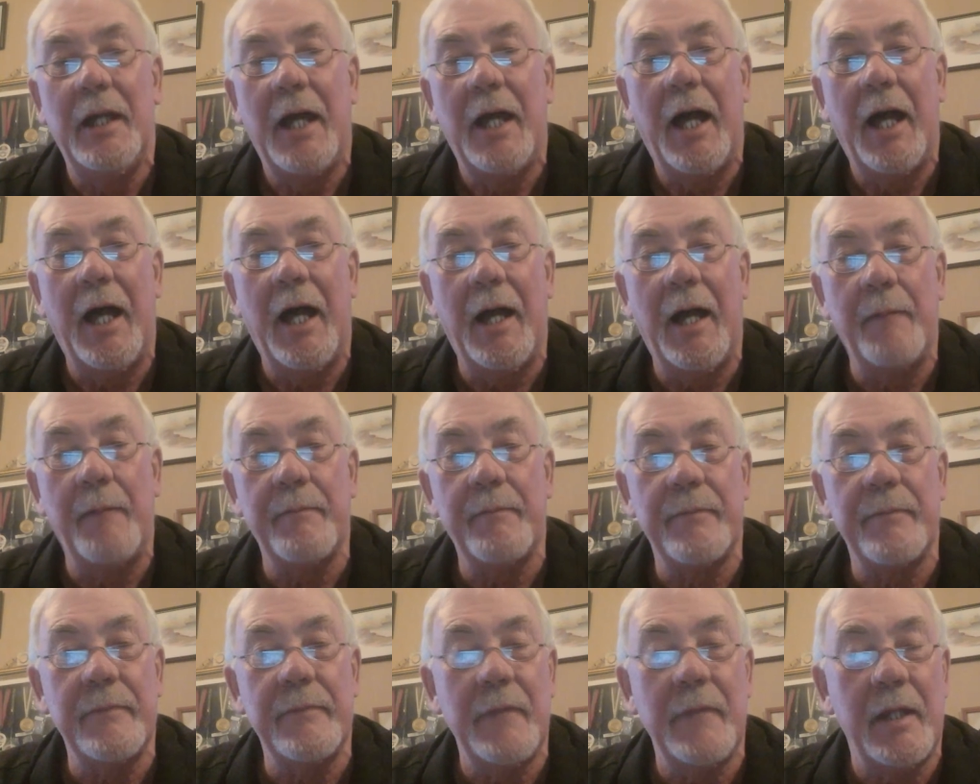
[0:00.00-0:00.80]

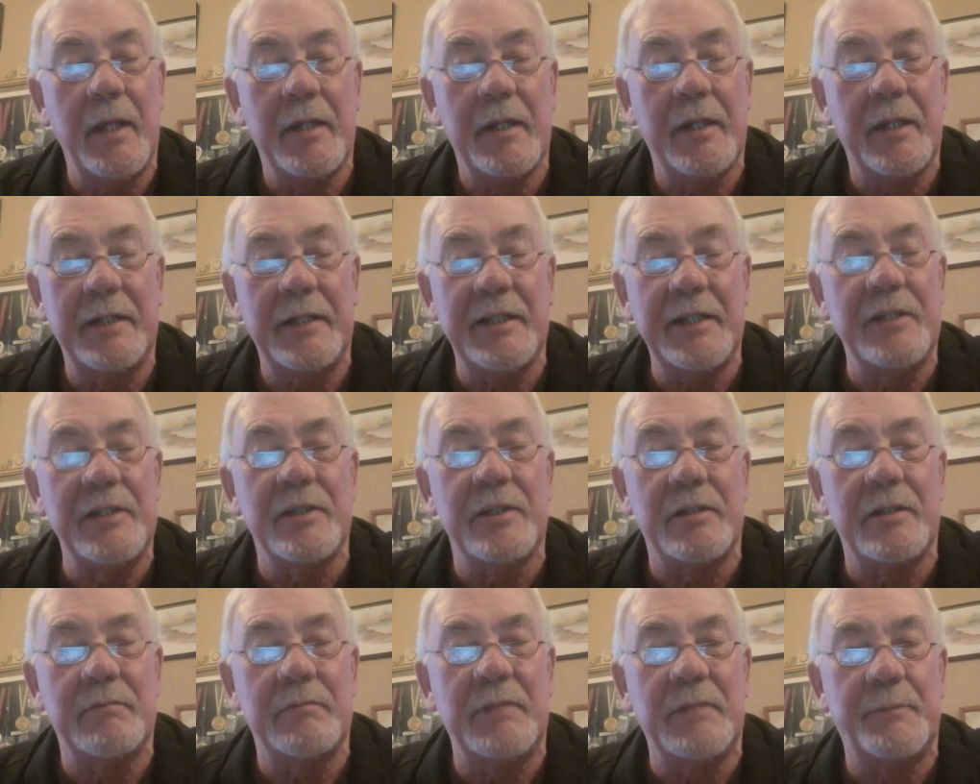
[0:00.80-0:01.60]
They
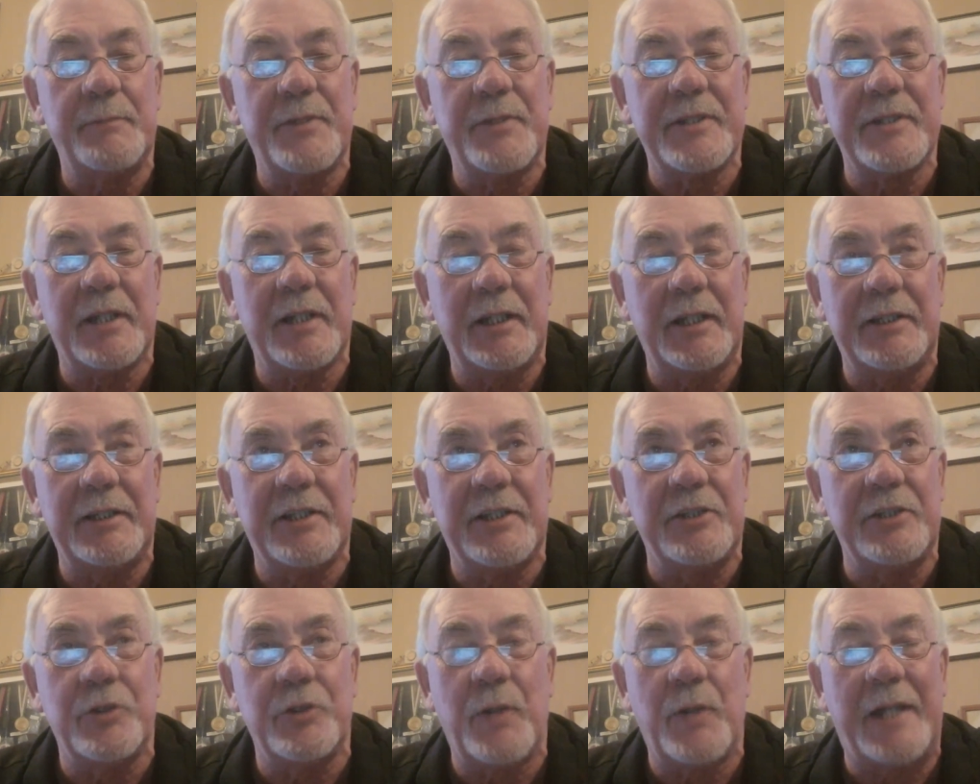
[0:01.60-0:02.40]

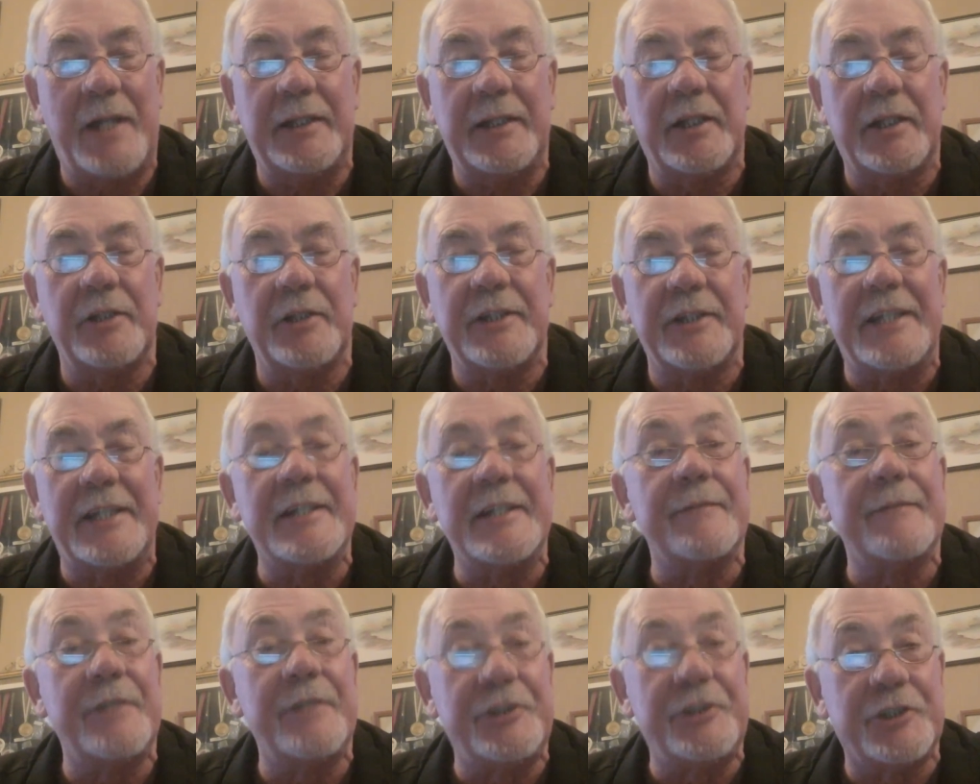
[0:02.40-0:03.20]
didn't do any good
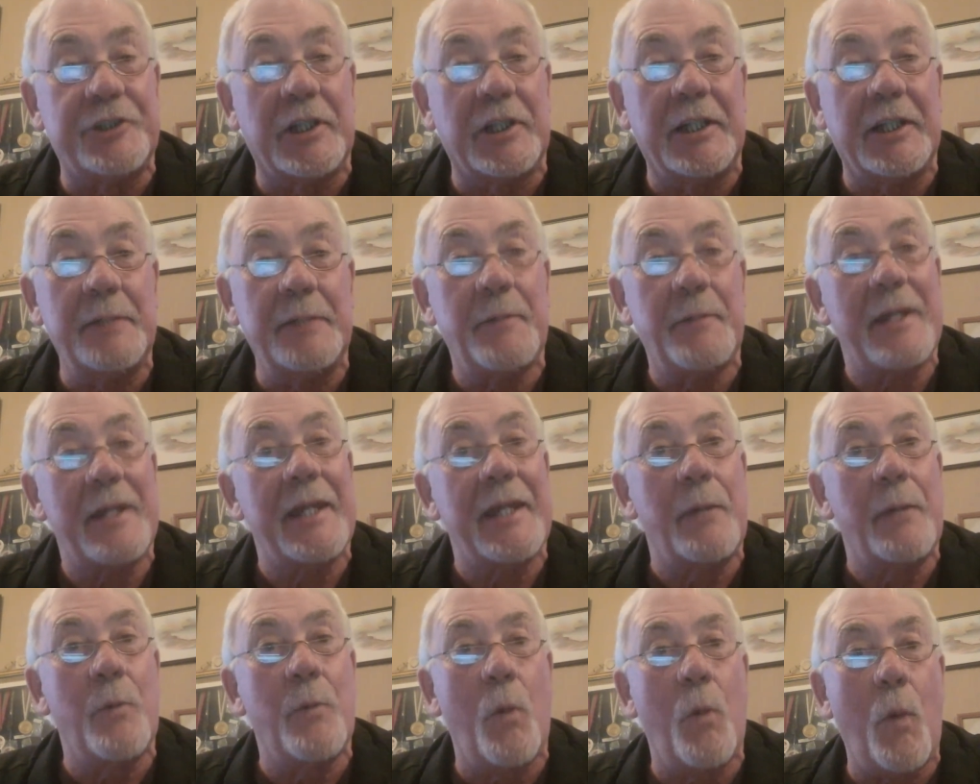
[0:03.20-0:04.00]
individually, but
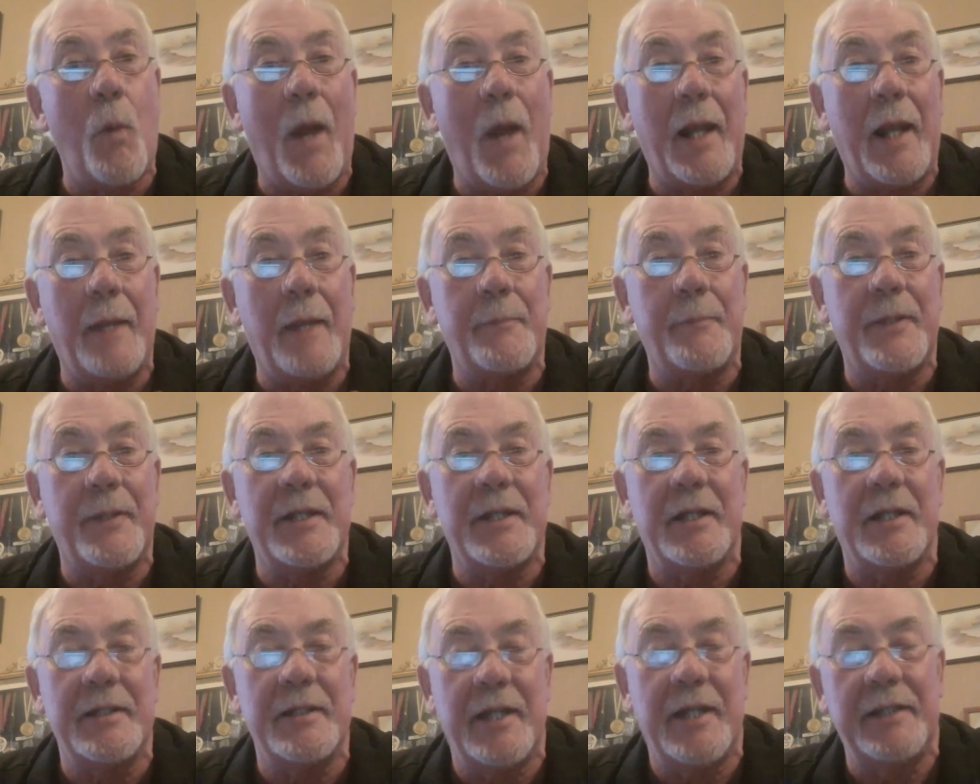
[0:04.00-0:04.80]
they were well up
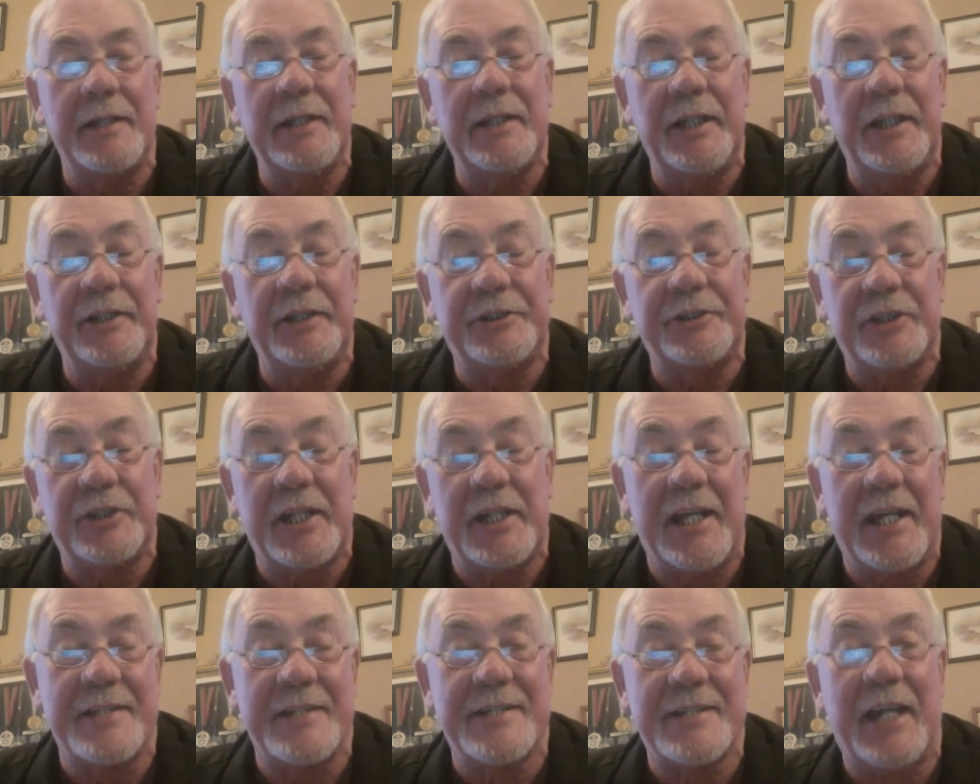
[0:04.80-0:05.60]
in each of
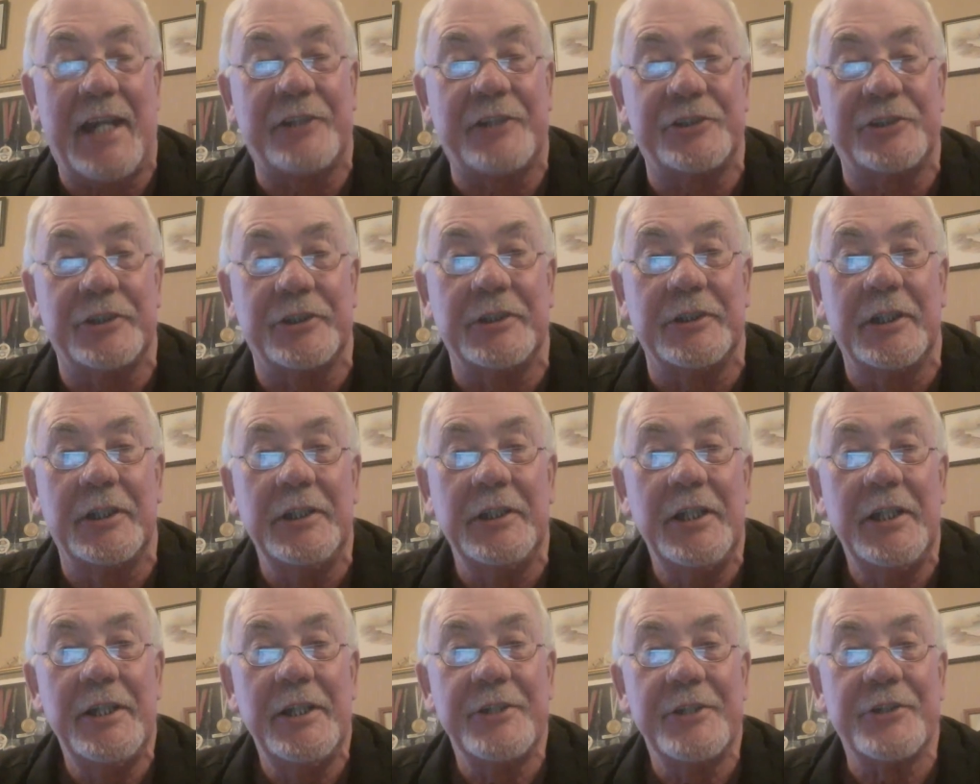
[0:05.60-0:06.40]
their section.
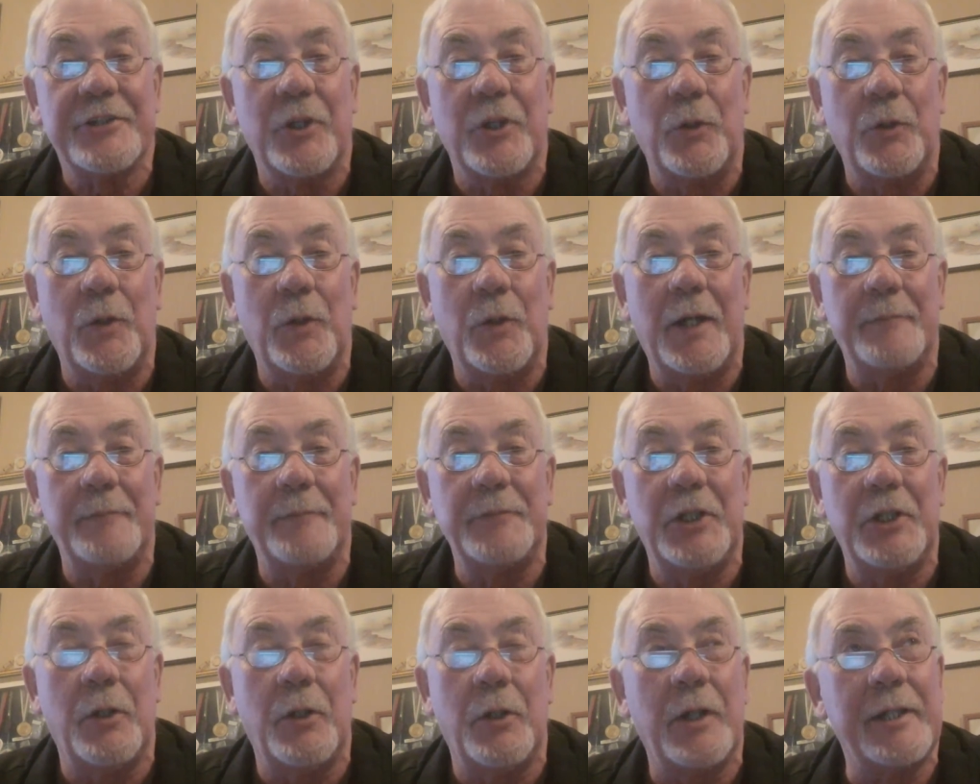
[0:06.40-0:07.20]
So, I
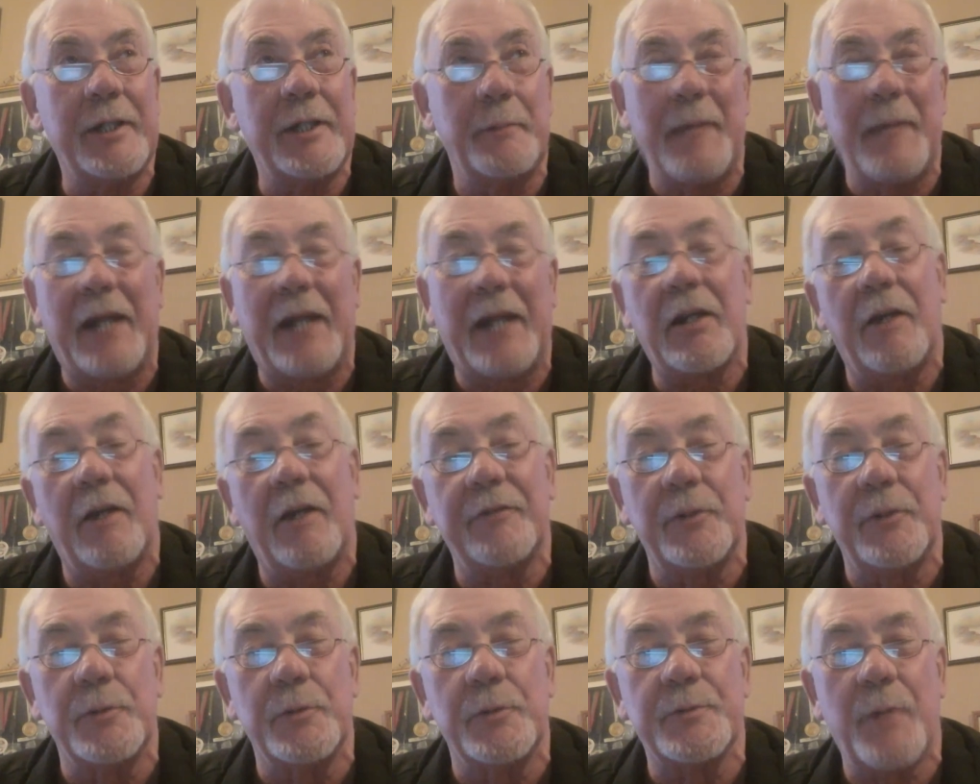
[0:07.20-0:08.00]
think Matt
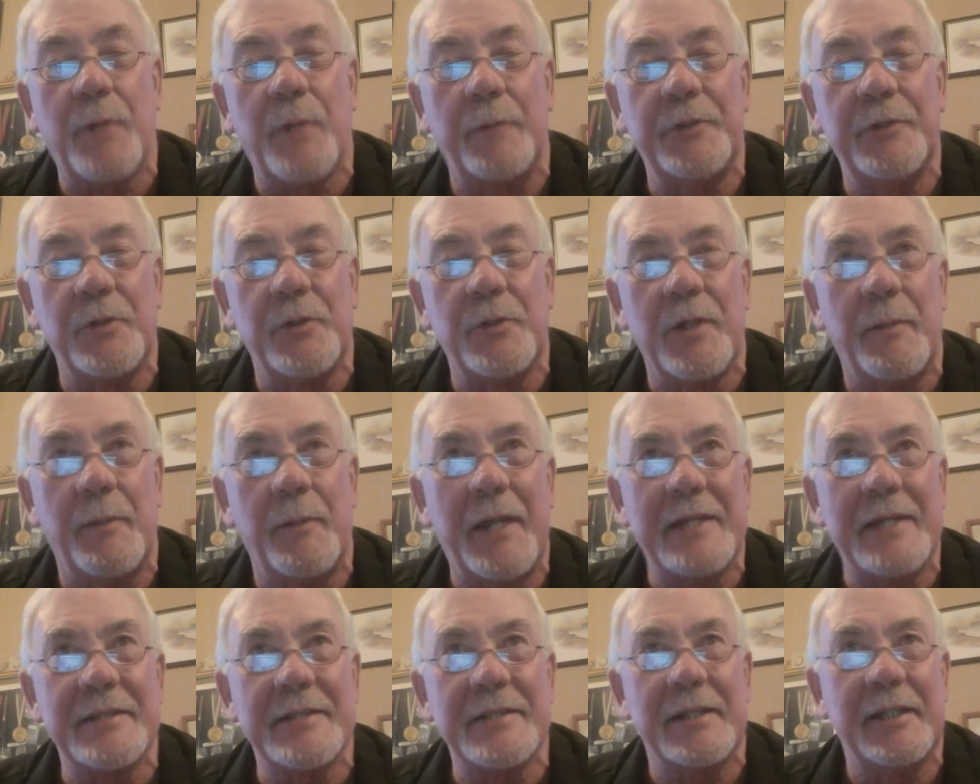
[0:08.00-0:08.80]
Garvey was probably doing the
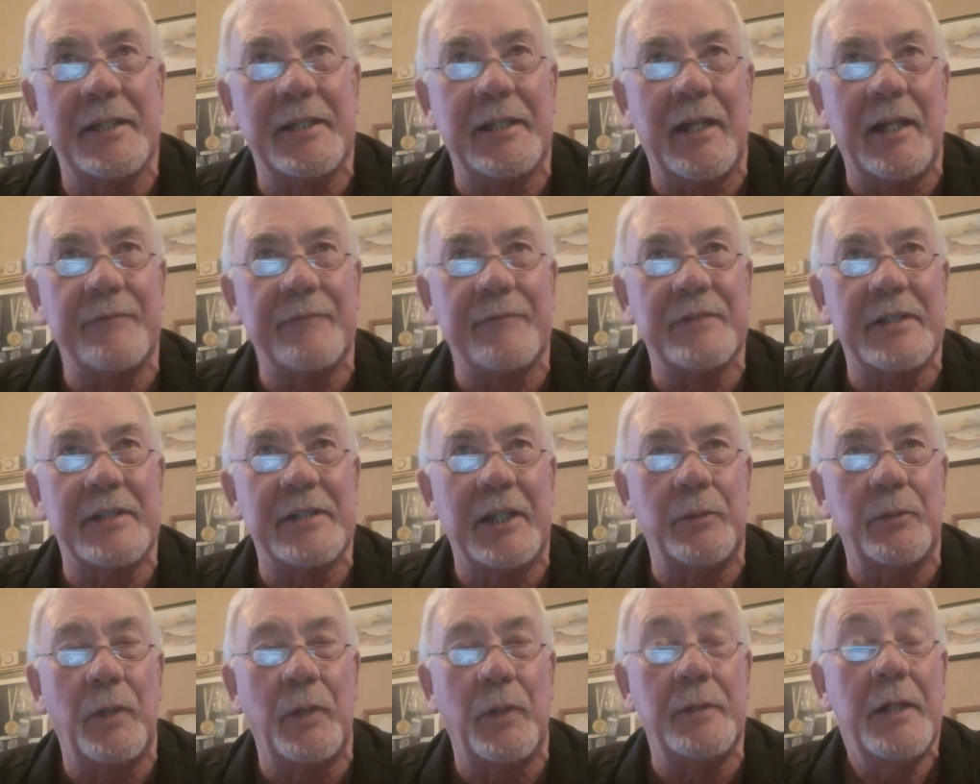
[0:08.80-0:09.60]
best, I think, after
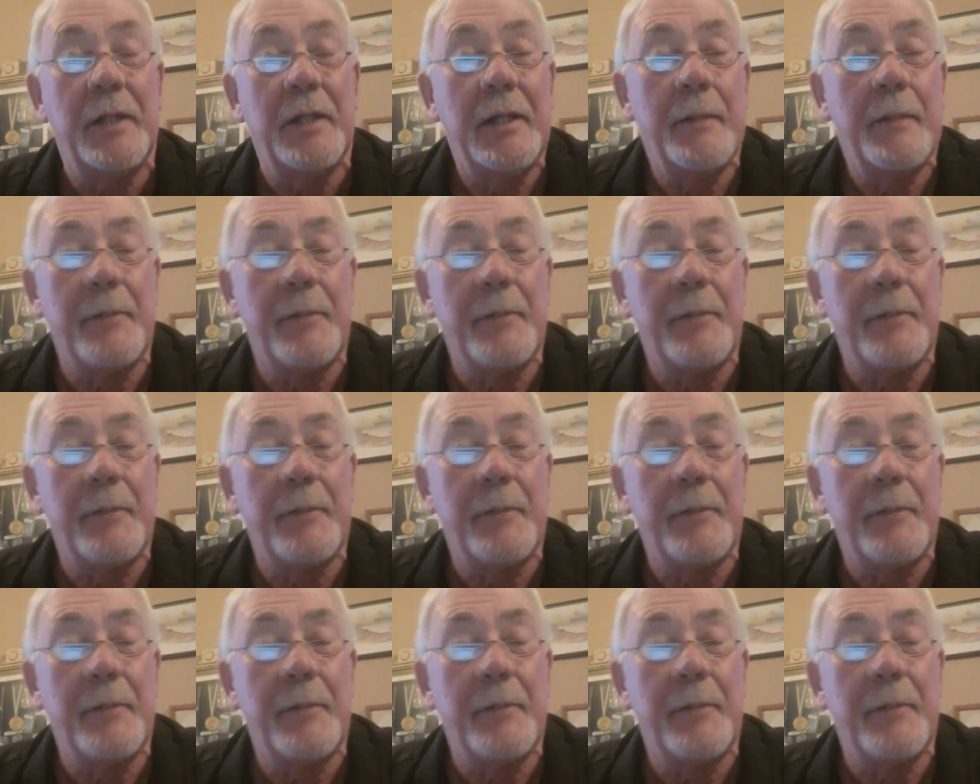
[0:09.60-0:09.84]
day one.